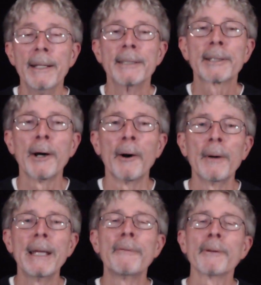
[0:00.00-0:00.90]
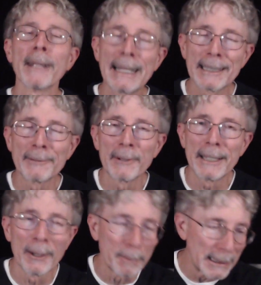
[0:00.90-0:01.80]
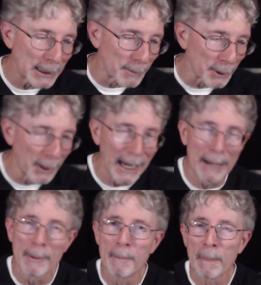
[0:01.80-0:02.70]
So if you like this video, please subscribe.